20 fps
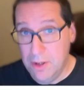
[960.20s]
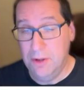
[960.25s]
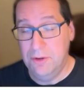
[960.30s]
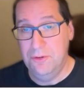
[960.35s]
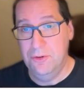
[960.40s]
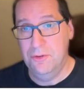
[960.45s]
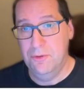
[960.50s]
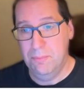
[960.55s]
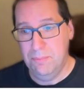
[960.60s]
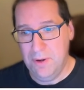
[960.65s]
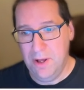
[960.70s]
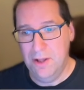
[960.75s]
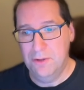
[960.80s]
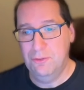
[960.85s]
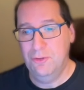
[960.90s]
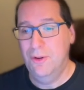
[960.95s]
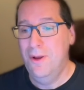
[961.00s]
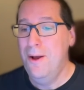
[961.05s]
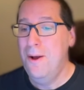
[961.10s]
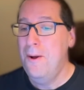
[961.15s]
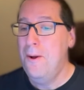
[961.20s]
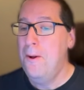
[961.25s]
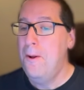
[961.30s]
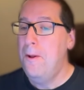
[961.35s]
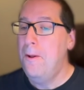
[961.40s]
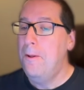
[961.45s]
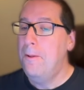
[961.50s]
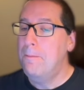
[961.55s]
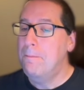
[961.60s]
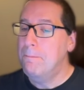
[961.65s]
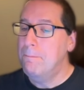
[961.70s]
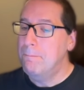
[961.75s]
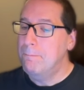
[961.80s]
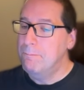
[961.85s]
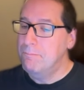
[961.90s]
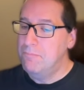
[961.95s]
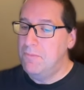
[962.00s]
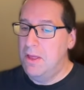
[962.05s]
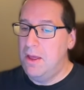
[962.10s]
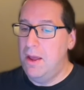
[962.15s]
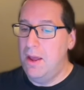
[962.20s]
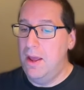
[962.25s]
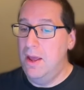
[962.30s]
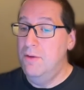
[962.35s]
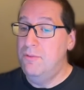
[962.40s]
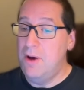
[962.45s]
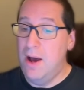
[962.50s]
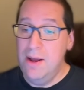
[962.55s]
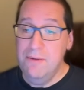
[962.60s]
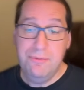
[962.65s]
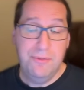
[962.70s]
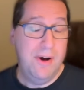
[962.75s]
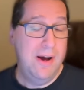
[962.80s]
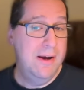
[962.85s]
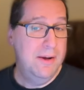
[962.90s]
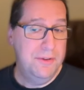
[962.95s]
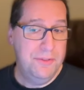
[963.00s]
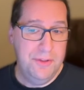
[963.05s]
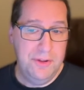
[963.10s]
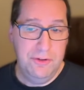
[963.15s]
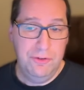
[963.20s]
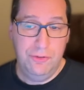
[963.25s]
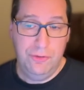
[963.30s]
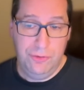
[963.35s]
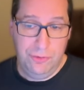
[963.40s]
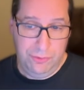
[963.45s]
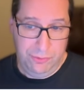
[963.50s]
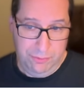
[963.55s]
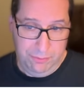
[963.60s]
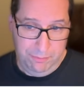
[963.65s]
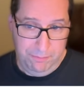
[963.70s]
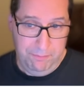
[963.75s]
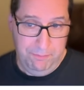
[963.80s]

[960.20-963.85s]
under the bus. If I filed this